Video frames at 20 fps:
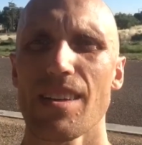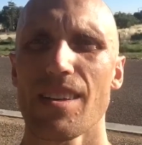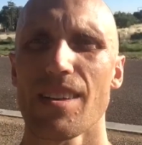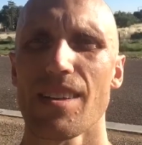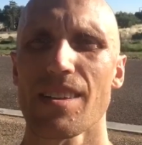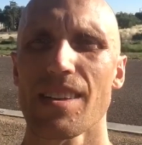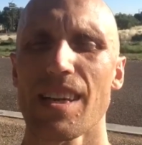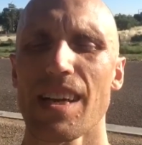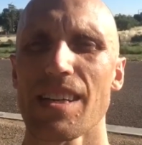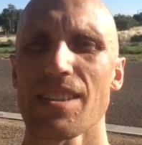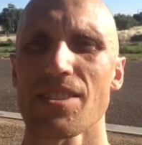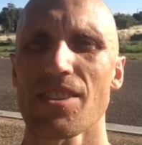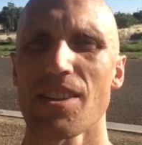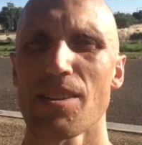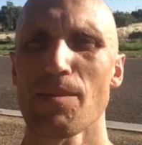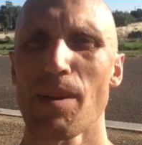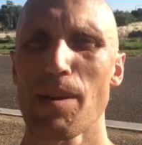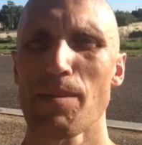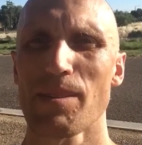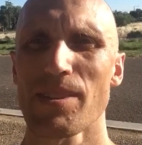Okay, so
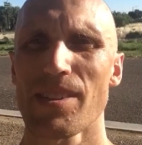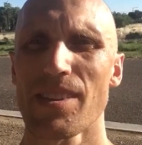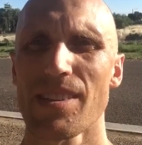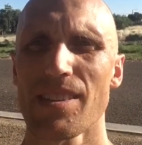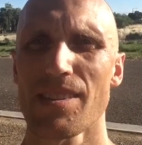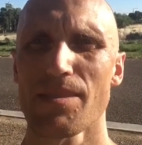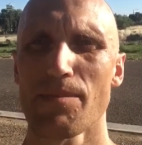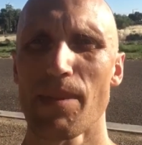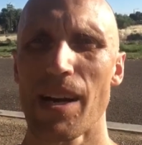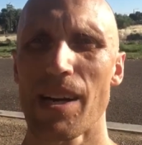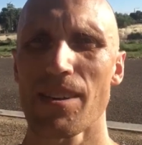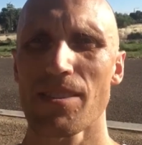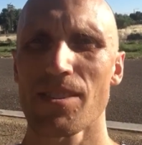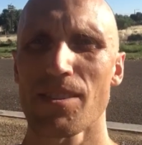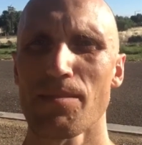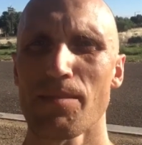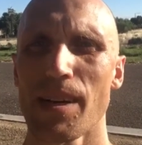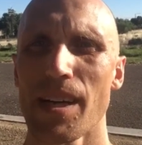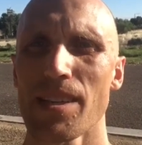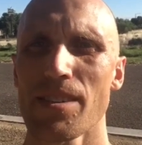you may be thinking
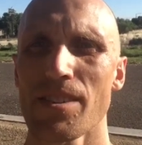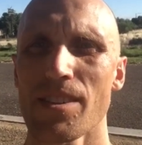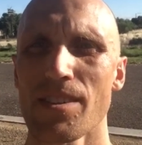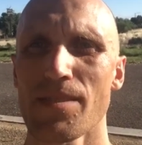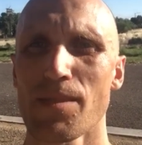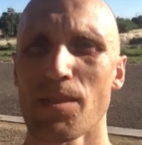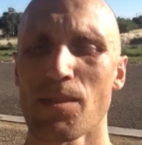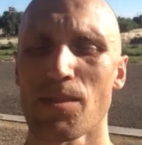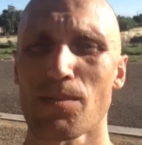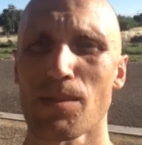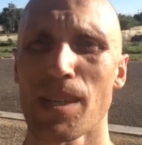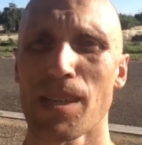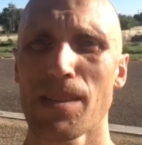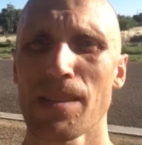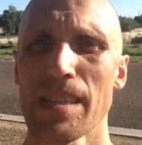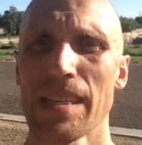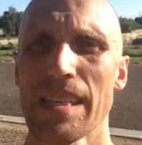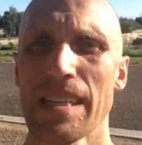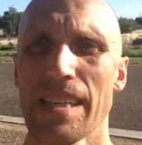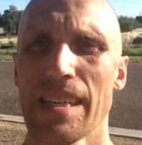marathon pace intervals,
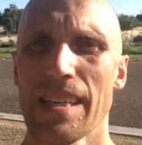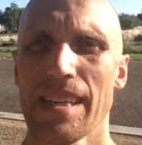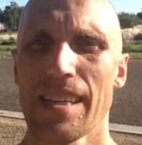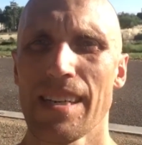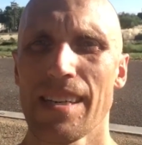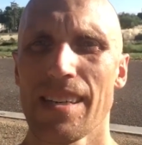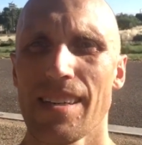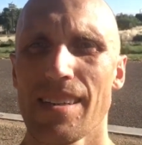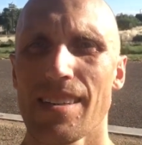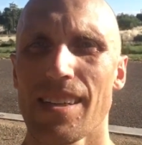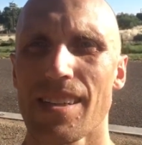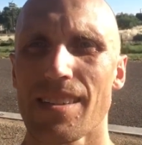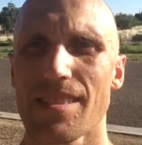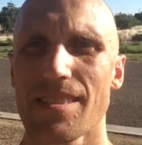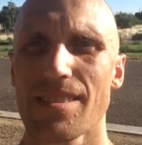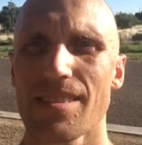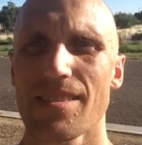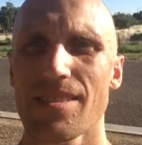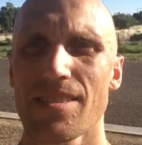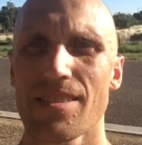well that
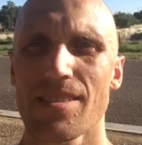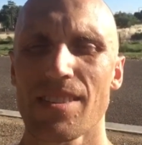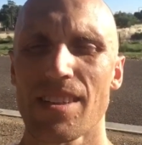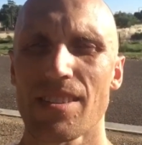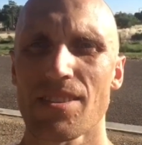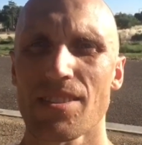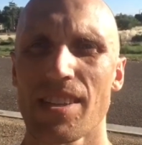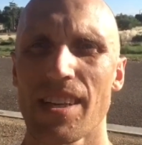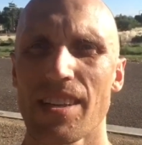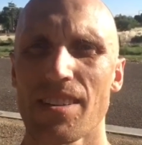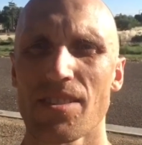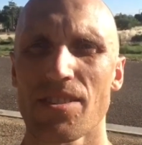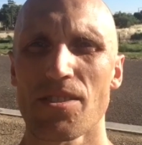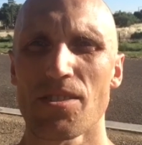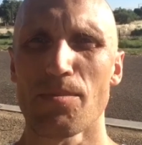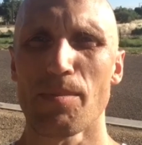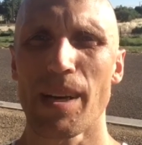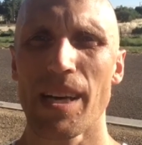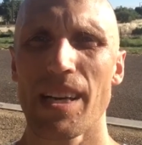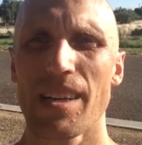doesn't sound
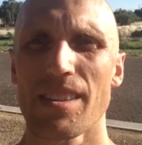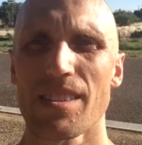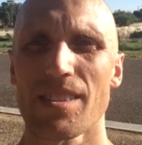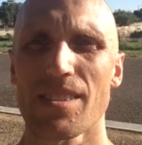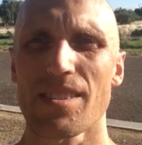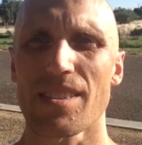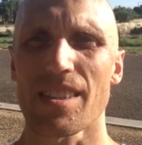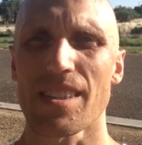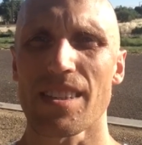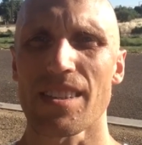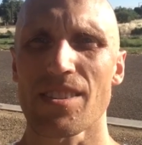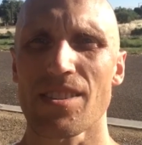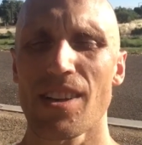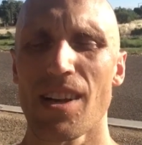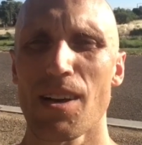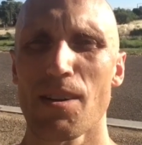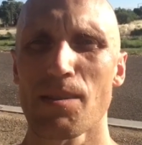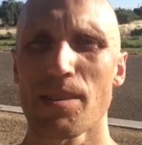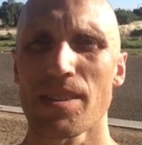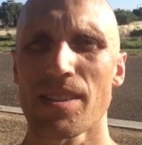too bad. It's
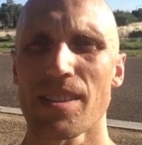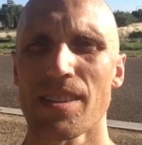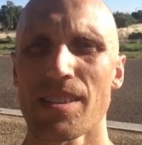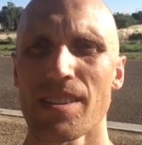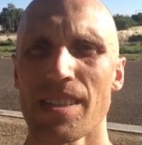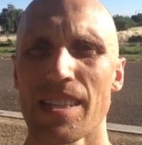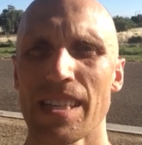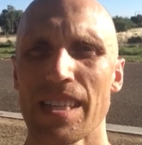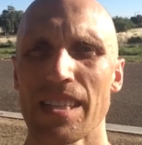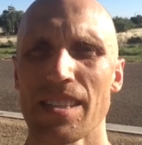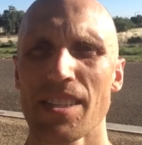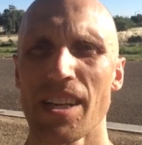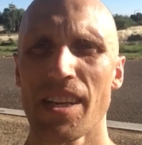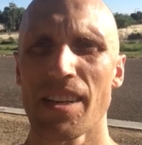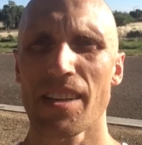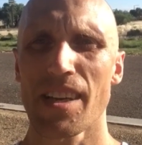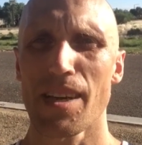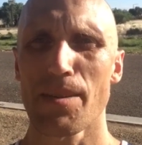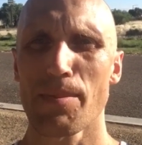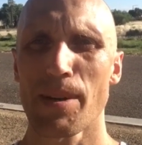slower than
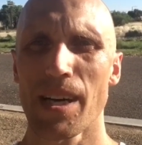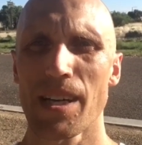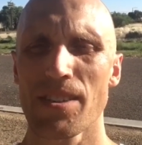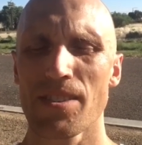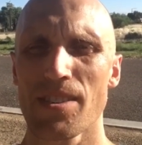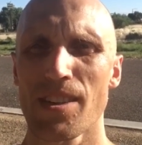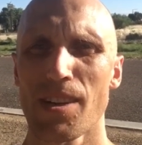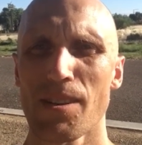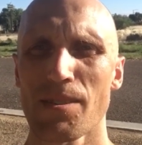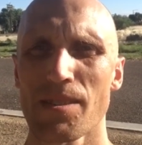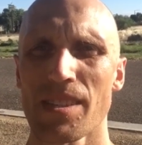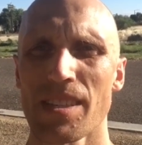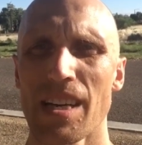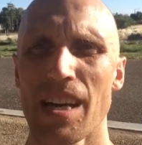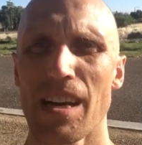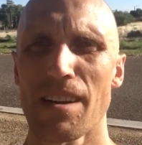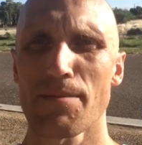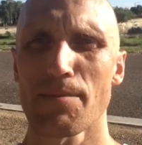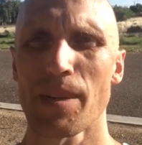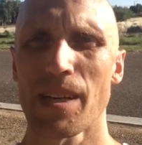10k pace, slower than
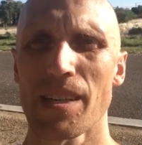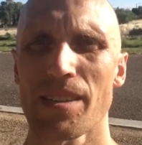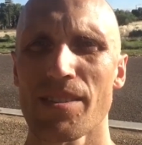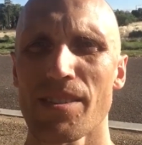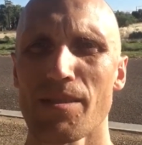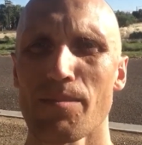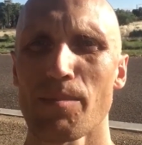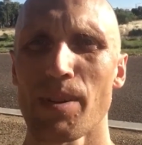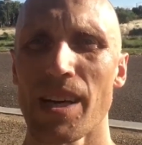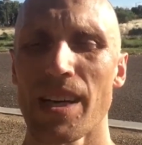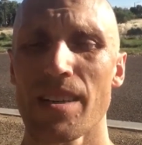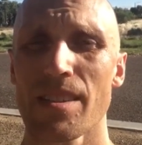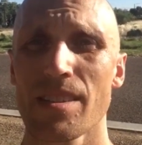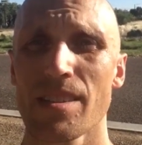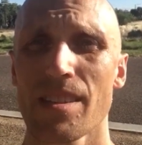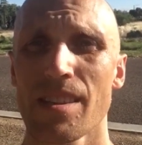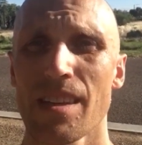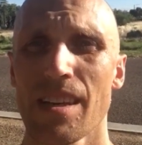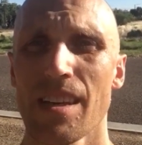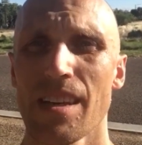half marathon
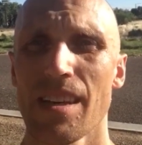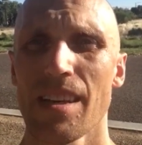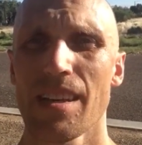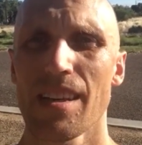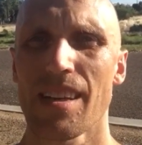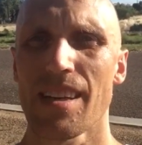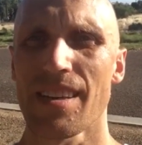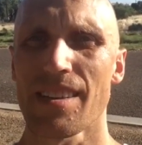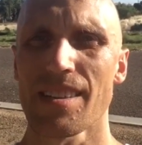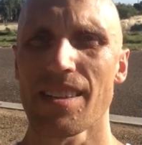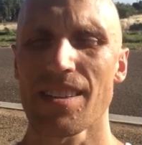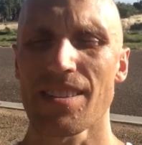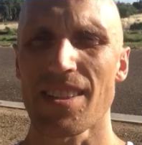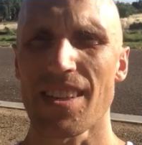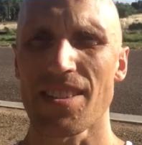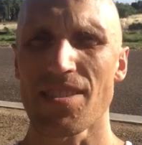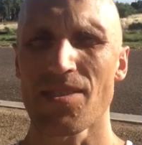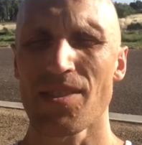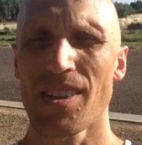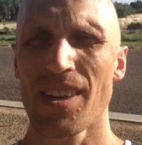pace, and yes,
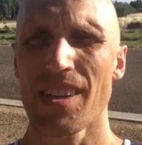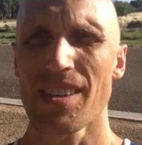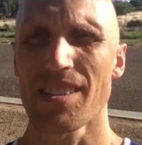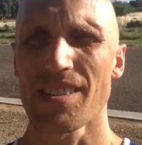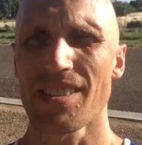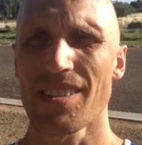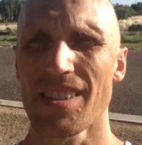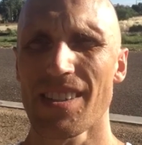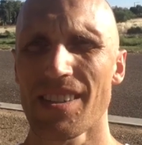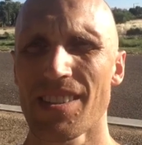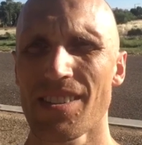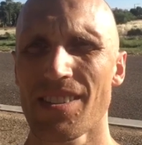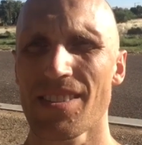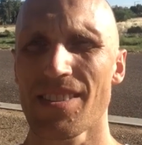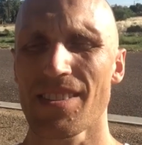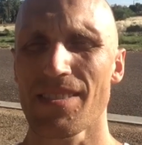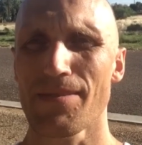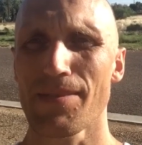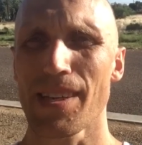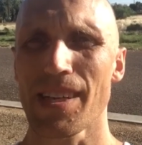that's right, it
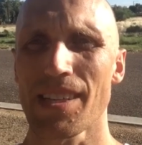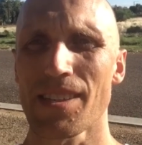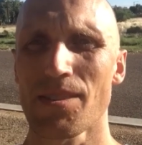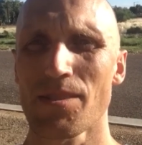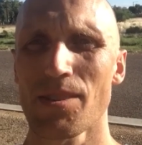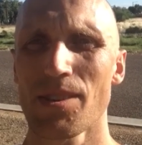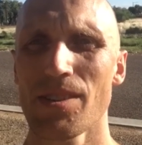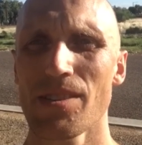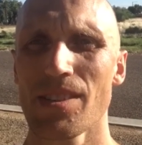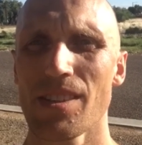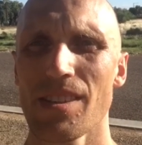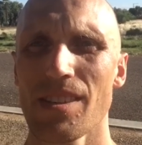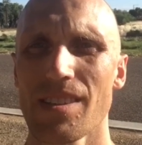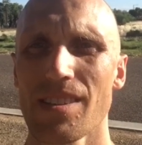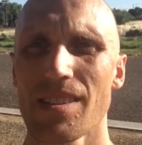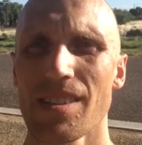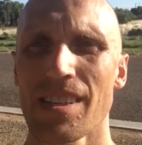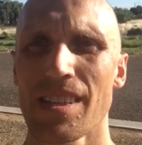is fairly cruisy.